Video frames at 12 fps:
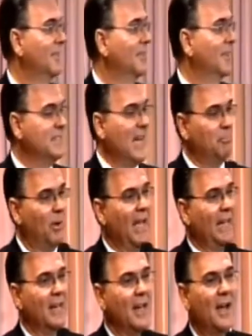Is that
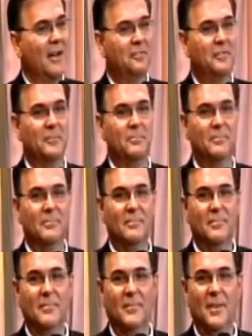plain enough?
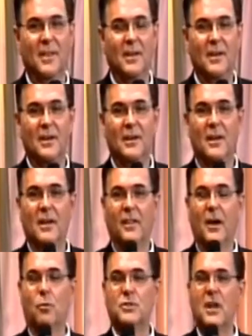
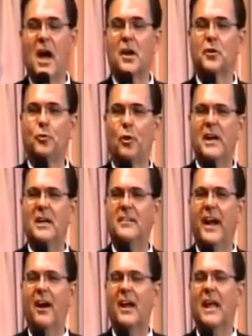There was not a
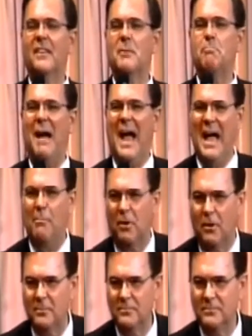Trinitarian in the Bible.